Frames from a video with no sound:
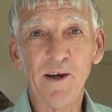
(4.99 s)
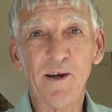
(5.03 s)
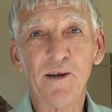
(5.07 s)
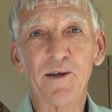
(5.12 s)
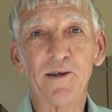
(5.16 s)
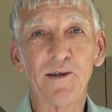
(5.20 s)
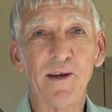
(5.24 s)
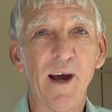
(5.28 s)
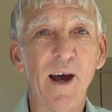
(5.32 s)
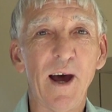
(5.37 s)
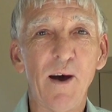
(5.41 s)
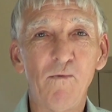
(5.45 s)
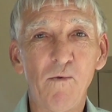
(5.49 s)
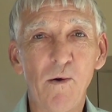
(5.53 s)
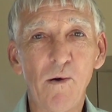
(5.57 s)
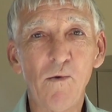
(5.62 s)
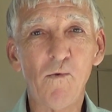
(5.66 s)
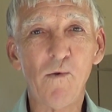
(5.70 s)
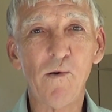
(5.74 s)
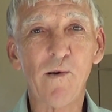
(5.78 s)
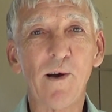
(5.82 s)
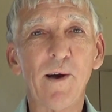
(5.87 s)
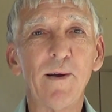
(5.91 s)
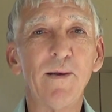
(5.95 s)
is we're
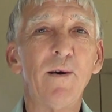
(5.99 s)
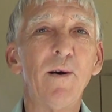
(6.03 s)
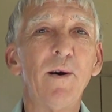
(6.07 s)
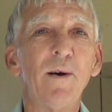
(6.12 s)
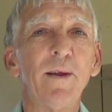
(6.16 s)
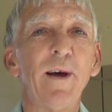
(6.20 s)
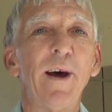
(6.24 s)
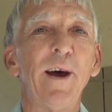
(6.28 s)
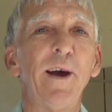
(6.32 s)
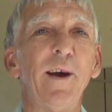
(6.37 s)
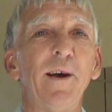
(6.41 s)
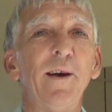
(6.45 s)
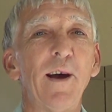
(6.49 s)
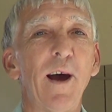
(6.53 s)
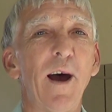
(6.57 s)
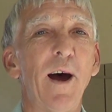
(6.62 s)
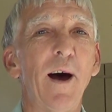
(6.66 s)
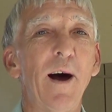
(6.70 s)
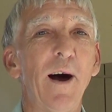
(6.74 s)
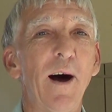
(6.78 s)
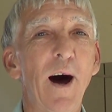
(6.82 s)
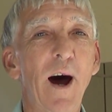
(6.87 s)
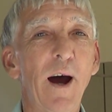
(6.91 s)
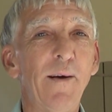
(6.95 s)
working on a
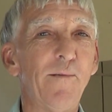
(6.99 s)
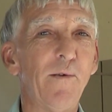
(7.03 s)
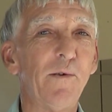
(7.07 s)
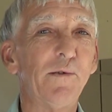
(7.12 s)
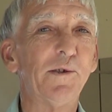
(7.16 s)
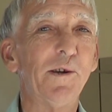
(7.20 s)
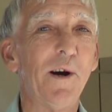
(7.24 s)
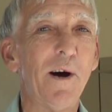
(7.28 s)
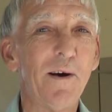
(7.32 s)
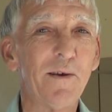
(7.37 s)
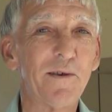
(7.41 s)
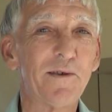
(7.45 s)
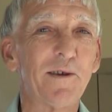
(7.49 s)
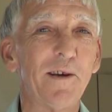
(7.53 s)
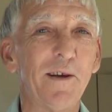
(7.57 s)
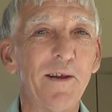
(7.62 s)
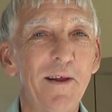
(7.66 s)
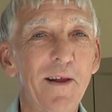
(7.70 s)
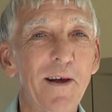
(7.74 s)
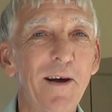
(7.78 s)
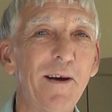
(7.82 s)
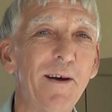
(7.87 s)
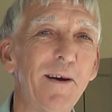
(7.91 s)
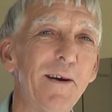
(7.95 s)
Iver
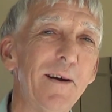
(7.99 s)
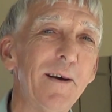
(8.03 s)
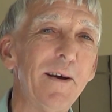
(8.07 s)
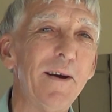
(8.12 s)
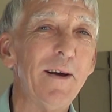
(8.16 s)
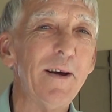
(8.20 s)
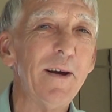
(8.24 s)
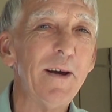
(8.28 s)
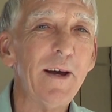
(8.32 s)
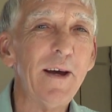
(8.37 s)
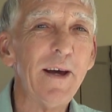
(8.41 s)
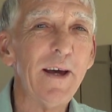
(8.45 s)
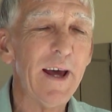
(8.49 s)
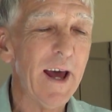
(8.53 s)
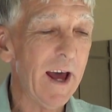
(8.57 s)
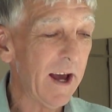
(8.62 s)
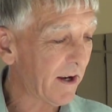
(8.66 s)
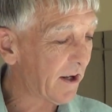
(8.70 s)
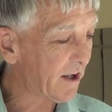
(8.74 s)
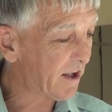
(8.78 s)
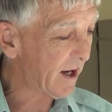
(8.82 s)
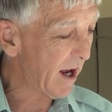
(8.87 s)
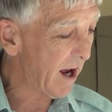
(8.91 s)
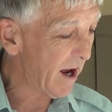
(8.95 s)
Johnson
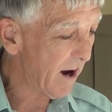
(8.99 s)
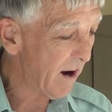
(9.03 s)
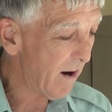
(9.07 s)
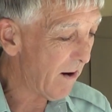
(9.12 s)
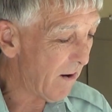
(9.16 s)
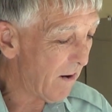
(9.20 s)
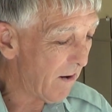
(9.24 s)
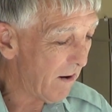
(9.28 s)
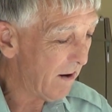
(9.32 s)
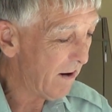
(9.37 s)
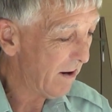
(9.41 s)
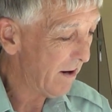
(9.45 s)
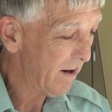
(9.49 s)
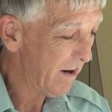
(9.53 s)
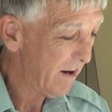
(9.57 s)
XL